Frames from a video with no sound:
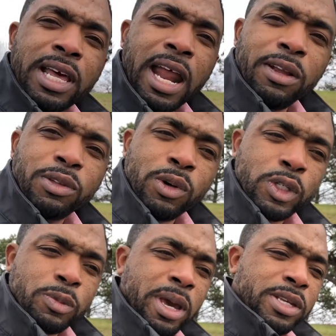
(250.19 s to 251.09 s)
that outdoor
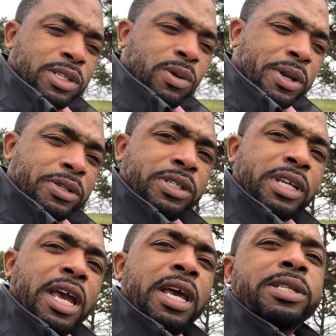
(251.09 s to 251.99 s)
space, who
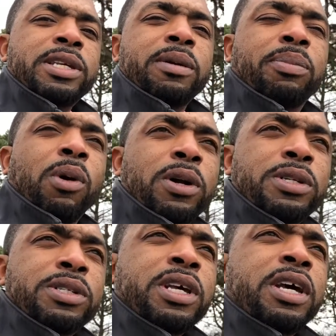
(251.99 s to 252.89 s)
understands the
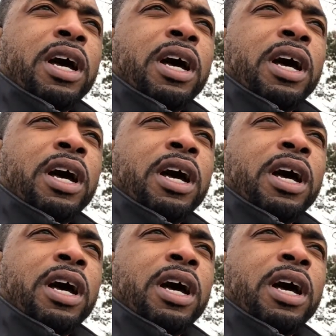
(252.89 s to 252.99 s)
importance